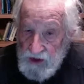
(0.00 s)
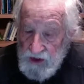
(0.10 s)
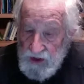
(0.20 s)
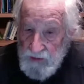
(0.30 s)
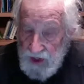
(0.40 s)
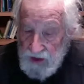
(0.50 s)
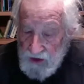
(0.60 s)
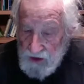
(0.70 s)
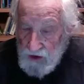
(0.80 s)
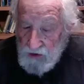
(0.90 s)
make the
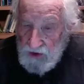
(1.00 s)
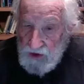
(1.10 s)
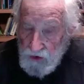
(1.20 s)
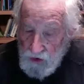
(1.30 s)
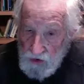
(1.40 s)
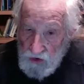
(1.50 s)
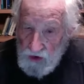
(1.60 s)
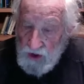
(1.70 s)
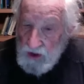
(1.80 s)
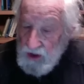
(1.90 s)
country look good
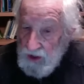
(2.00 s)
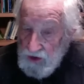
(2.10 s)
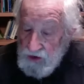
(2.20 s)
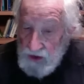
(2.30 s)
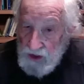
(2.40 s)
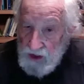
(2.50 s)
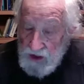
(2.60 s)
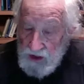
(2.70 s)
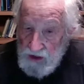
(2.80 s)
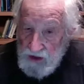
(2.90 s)
on election day,
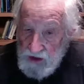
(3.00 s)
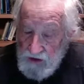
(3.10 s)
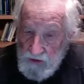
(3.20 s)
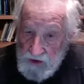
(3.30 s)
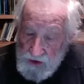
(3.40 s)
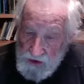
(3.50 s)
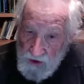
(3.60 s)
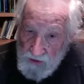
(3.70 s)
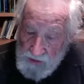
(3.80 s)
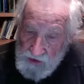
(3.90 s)
which is
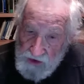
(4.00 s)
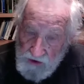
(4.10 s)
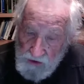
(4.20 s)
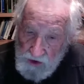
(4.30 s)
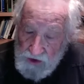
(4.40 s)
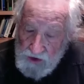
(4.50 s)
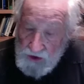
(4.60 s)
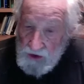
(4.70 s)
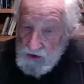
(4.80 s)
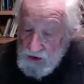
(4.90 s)
Trump's only
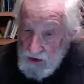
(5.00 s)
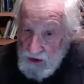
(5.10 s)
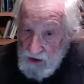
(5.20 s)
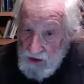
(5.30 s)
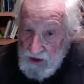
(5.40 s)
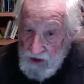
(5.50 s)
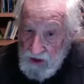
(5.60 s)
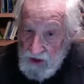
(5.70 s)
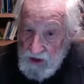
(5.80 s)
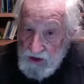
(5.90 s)
concern.
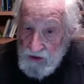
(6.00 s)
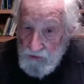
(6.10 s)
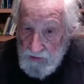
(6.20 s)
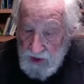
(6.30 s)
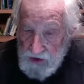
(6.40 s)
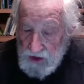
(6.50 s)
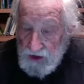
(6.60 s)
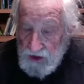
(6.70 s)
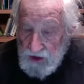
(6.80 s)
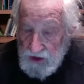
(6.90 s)
So we
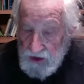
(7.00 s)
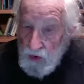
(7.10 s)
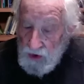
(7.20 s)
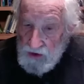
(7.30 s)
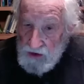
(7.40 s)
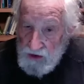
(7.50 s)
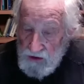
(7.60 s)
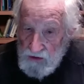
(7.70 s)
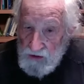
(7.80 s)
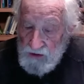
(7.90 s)
basically know what to do.
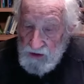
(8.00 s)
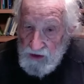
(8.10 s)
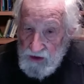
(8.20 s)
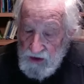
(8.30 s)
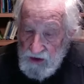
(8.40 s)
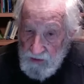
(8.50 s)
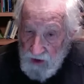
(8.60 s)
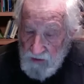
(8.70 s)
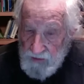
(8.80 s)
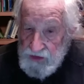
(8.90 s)

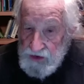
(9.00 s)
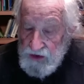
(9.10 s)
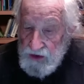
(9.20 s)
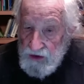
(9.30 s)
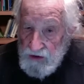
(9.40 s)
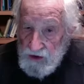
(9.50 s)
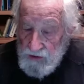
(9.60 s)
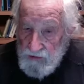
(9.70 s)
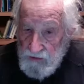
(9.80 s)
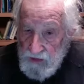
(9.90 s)
Problem is to do it.
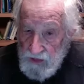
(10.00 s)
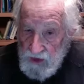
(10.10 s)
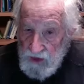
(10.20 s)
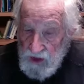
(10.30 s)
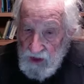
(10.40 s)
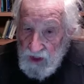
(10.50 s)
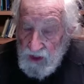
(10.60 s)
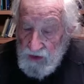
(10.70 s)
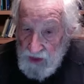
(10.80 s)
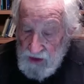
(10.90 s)
And
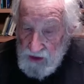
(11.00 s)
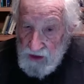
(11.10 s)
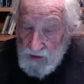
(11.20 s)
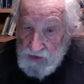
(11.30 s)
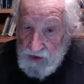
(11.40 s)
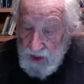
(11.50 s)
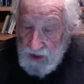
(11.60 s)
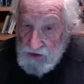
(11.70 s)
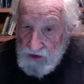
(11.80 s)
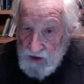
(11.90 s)
then comes the
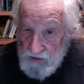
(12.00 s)
next step.